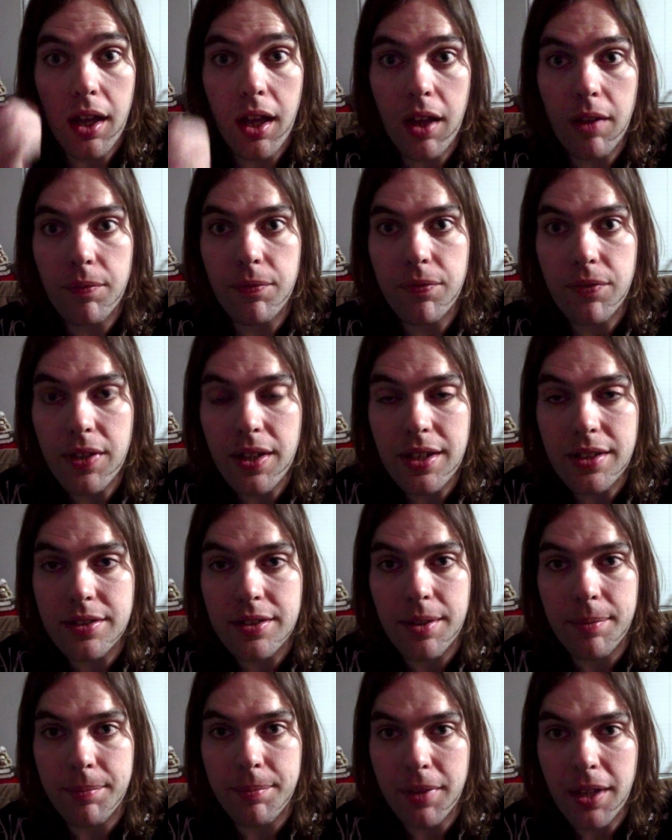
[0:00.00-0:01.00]
a
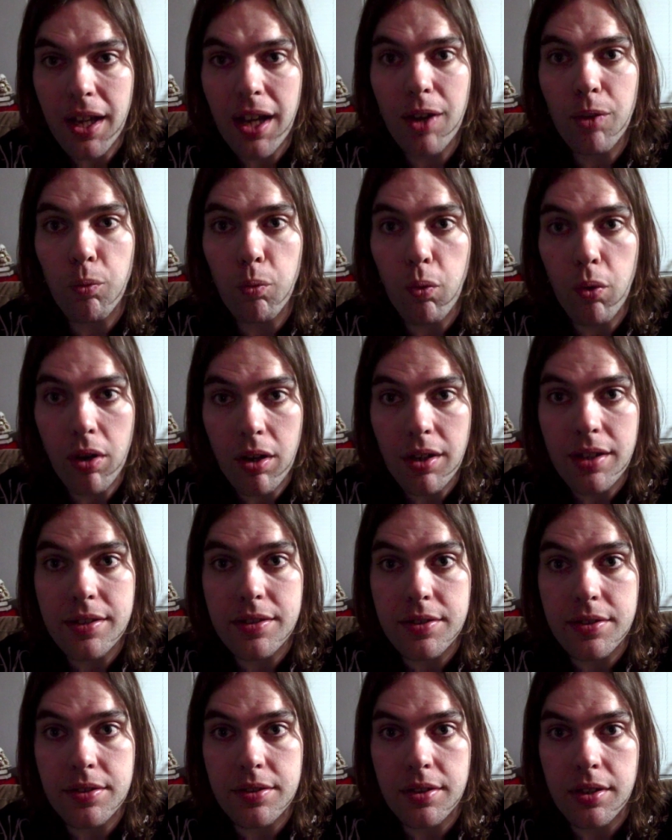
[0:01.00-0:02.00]
victim, not
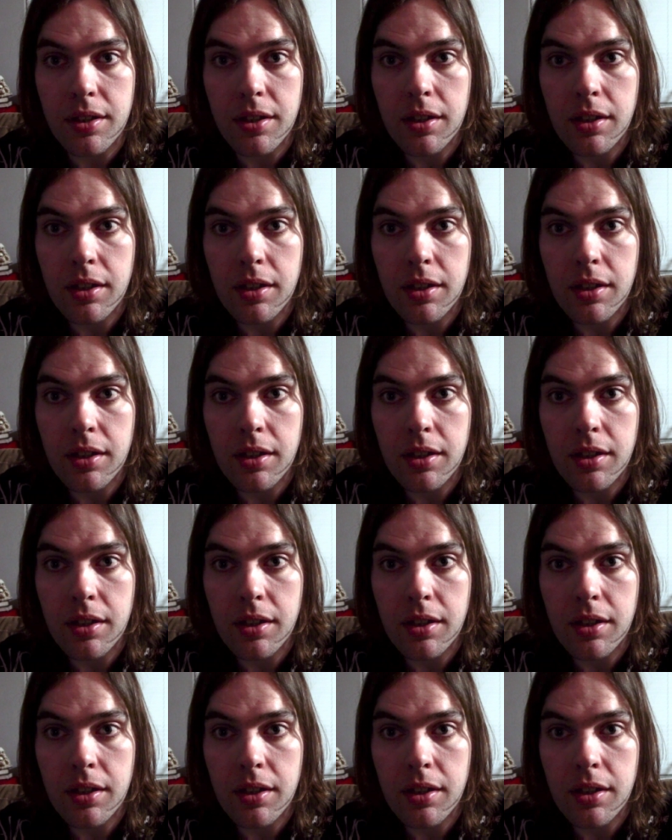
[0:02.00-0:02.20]
once.